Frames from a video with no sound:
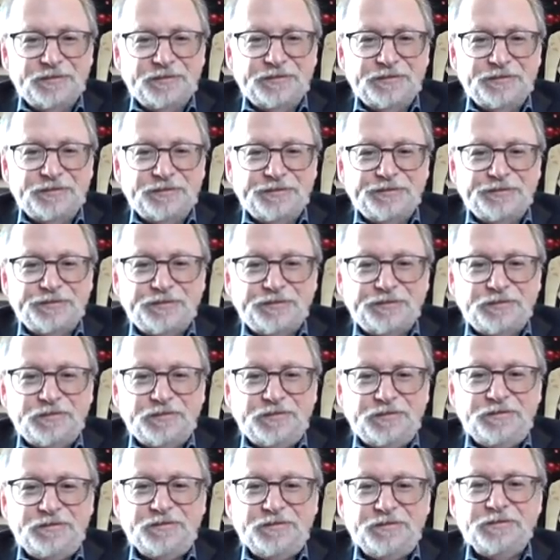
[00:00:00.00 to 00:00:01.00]

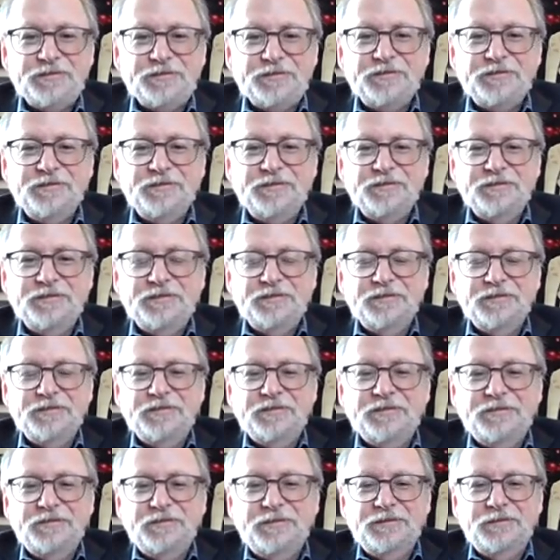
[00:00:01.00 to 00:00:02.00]

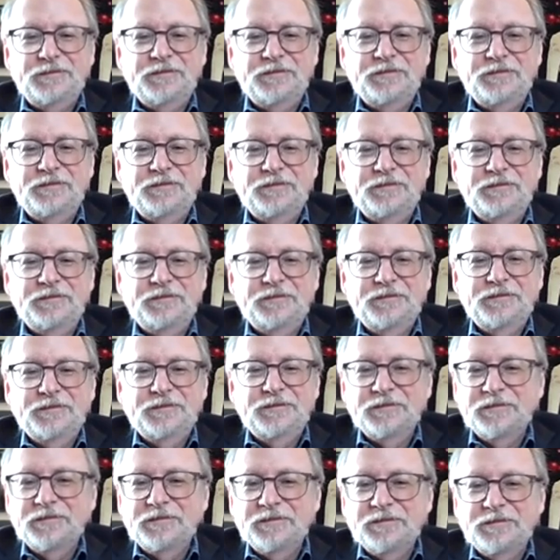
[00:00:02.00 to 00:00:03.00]

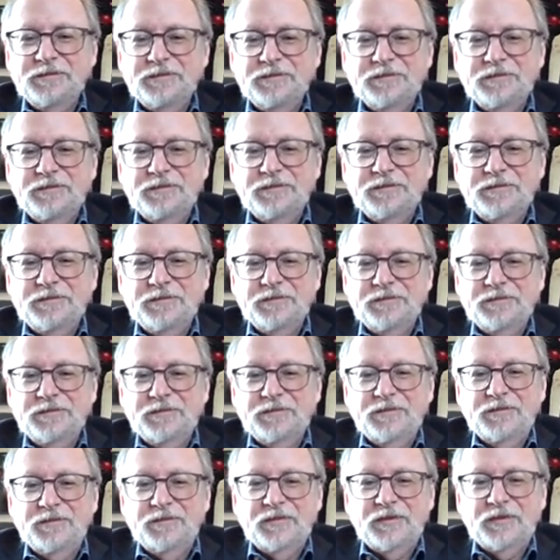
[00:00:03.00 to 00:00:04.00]

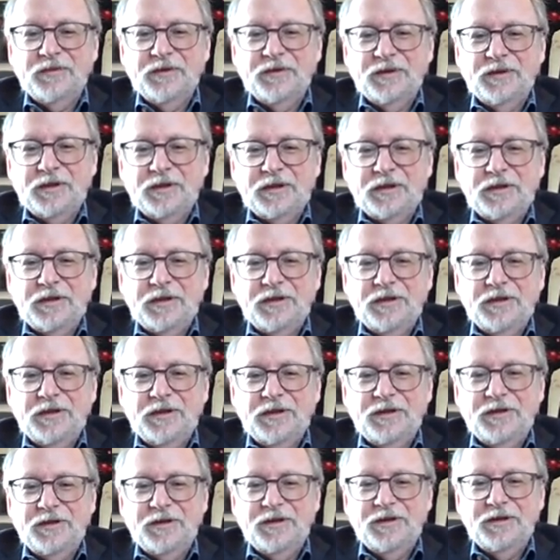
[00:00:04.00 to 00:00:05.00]

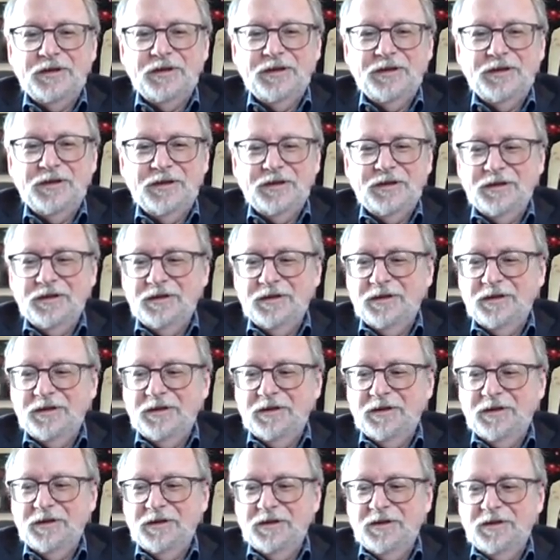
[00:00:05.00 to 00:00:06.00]

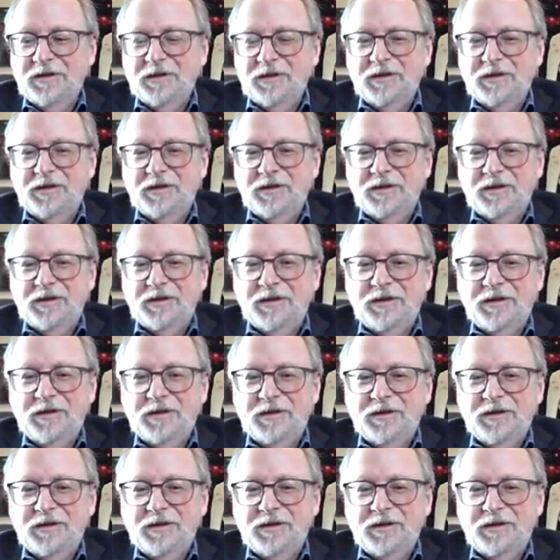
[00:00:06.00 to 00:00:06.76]
The person shown says nothing.